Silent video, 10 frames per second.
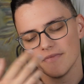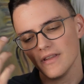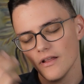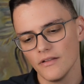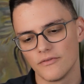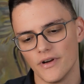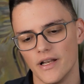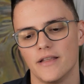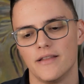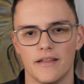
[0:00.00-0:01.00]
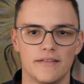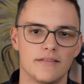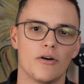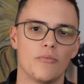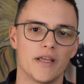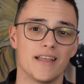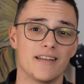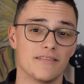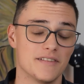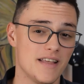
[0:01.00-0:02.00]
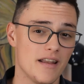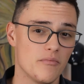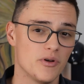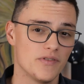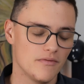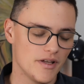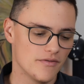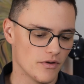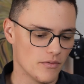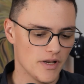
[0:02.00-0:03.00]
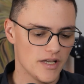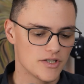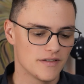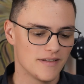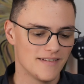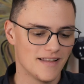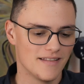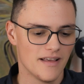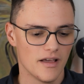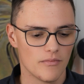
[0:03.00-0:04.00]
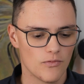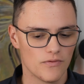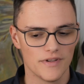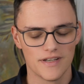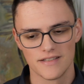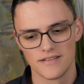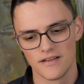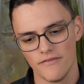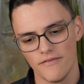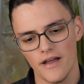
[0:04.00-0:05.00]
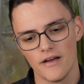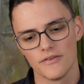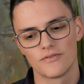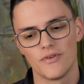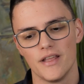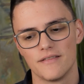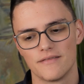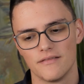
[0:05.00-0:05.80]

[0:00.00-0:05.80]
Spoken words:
not really that complicated of a setup, but wait for compilation and then move the necessary files, create,